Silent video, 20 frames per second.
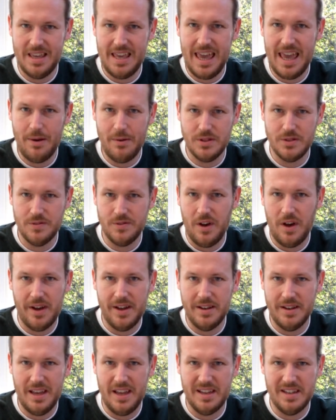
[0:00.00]
it was
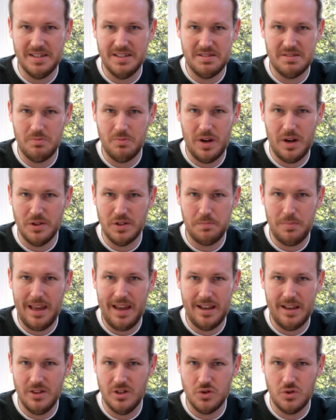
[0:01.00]
fine. And when I was
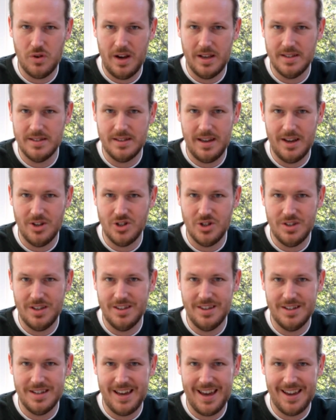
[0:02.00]
playing at the train station the
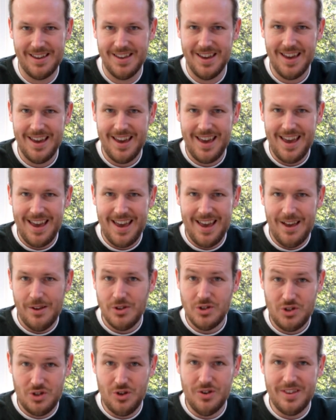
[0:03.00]
other day,
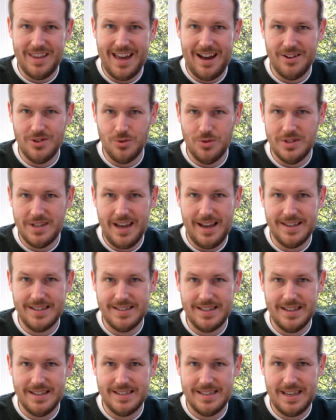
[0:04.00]
doing the outdoor
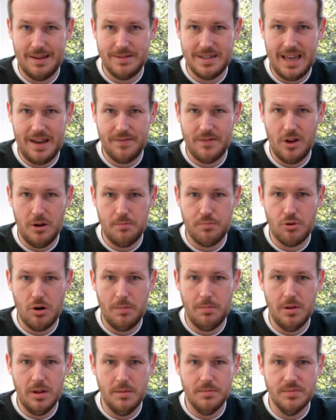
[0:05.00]
test, it seemed to have no
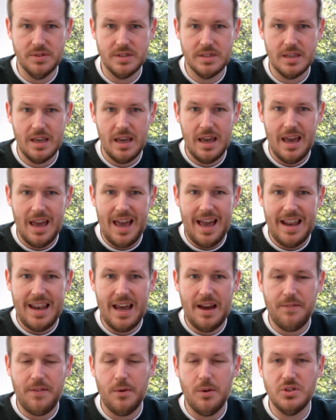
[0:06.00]
problems.
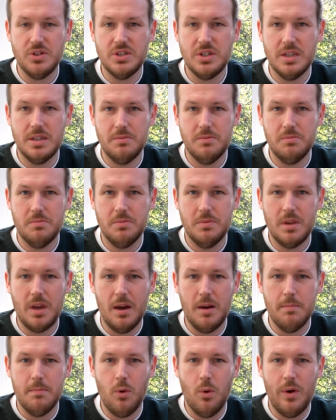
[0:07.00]
Now, if I was to
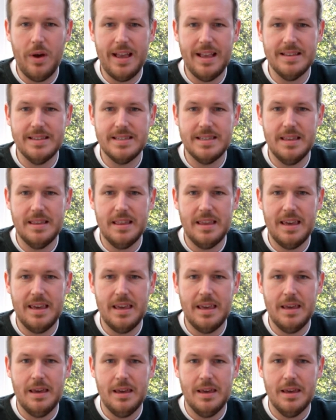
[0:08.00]
go more into
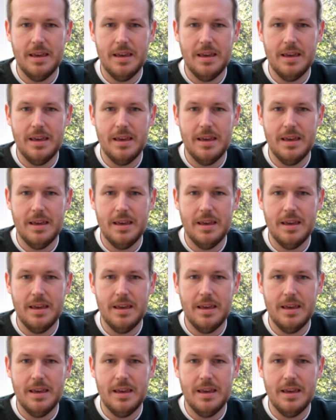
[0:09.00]
the